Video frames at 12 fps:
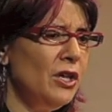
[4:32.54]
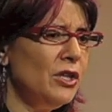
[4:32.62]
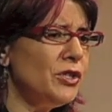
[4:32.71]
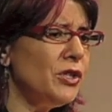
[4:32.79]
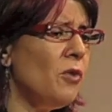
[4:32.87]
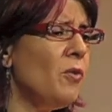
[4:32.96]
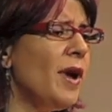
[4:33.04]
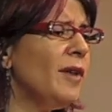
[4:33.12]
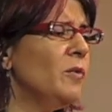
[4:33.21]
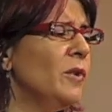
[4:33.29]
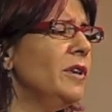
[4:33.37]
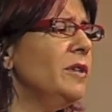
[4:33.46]
So
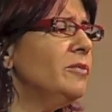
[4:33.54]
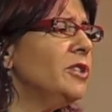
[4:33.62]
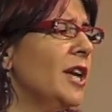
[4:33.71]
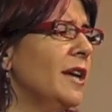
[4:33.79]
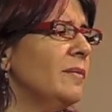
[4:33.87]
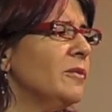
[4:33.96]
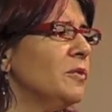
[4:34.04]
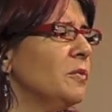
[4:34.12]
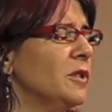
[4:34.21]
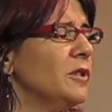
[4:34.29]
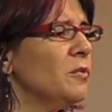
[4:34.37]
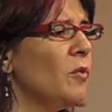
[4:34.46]
when William James
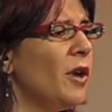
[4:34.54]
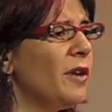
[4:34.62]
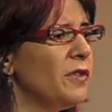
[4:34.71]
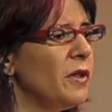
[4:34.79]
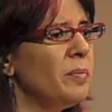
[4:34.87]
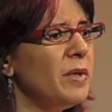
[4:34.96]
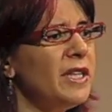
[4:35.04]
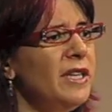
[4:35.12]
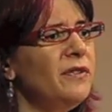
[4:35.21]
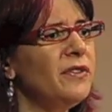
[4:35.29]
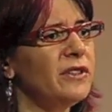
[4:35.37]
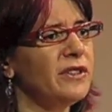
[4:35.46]
was one of the
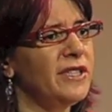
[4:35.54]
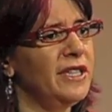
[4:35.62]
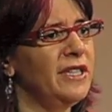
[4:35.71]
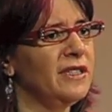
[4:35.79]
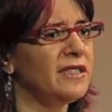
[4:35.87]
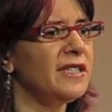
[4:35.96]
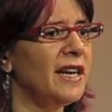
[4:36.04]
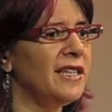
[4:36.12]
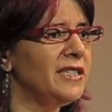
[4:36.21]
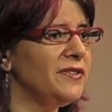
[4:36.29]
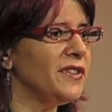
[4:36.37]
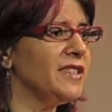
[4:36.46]
believers in the
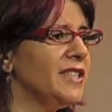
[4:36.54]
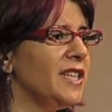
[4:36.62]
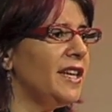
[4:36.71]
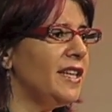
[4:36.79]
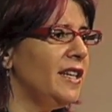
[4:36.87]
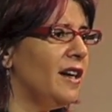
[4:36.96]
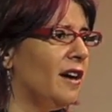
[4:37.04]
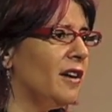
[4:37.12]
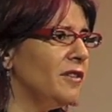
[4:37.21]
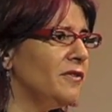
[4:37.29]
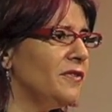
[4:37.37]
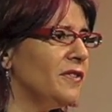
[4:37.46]
scientific study
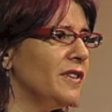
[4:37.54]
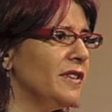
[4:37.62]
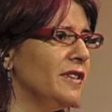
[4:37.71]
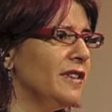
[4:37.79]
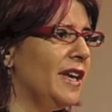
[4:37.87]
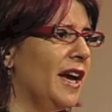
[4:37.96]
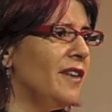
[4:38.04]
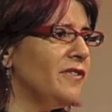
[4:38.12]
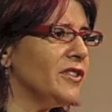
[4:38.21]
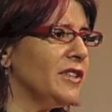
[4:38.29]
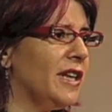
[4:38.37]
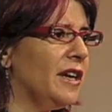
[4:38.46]
of the
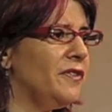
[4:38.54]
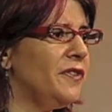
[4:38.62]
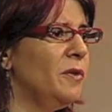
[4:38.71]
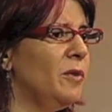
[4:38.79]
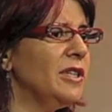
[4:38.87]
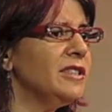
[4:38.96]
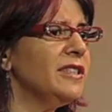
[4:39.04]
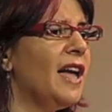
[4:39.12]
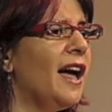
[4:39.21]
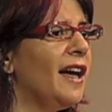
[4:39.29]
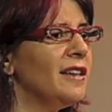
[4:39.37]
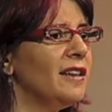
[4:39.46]
afterlife, he was
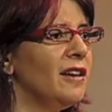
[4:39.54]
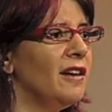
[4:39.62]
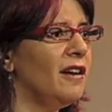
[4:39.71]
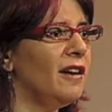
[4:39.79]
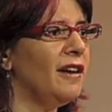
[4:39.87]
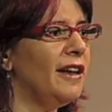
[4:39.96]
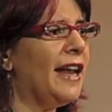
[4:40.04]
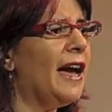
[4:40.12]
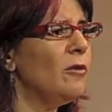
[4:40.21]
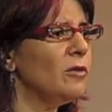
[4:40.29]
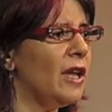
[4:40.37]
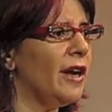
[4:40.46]
not uh, an
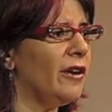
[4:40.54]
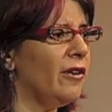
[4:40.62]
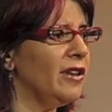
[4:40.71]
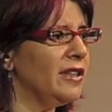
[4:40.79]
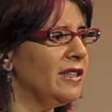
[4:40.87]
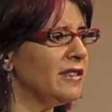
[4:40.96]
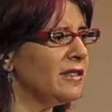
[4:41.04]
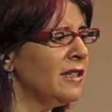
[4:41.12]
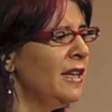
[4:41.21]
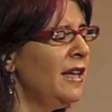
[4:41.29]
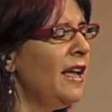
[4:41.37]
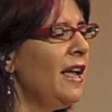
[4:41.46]
outlier on this.
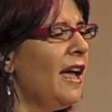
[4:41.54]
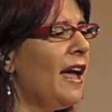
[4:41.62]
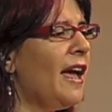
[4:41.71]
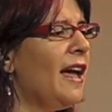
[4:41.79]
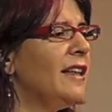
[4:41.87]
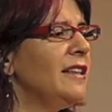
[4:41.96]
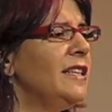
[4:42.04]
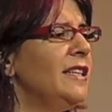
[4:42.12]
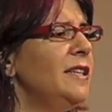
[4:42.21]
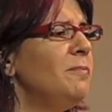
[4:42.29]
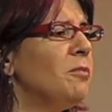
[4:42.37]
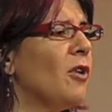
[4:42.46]
And
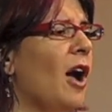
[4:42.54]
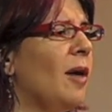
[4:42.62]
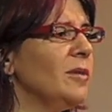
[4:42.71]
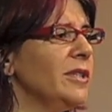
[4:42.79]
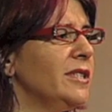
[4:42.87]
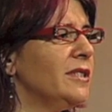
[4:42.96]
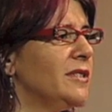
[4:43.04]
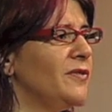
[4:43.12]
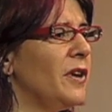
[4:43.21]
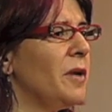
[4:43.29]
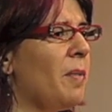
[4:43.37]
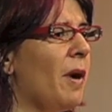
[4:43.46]
he promised
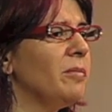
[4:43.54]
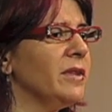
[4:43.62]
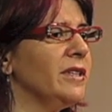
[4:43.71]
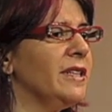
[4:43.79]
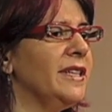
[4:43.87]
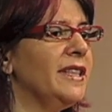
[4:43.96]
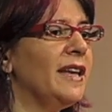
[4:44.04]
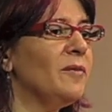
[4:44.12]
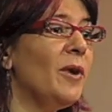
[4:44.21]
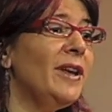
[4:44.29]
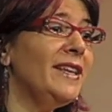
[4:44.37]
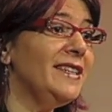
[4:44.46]
very publicly that
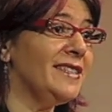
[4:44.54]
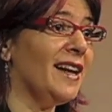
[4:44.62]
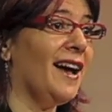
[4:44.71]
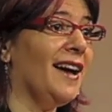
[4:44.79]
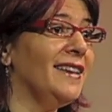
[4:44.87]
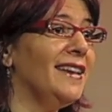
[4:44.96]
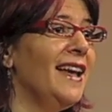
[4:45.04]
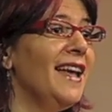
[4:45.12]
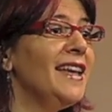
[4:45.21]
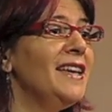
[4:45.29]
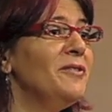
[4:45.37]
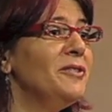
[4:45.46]
when he died,
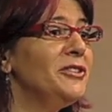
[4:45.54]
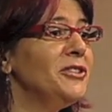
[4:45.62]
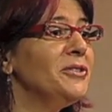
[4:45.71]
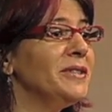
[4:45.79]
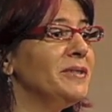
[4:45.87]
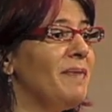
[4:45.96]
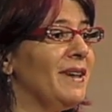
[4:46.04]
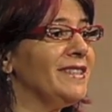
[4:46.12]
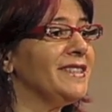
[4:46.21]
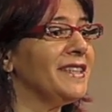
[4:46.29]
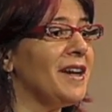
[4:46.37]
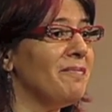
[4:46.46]
he would do his
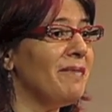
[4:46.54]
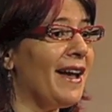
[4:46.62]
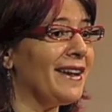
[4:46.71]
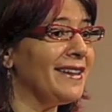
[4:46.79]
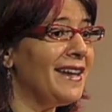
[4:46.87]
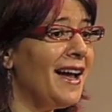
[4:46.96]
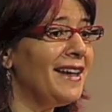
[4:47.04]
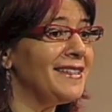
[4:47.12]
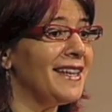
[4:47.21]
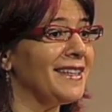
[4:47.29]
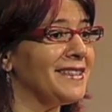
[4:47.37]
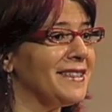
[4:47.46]
best to come back and
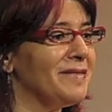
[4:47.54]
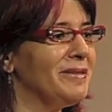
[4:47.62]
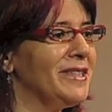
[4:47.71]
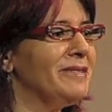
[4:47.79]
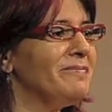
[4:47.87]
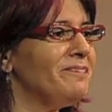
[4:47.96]
contact somebody.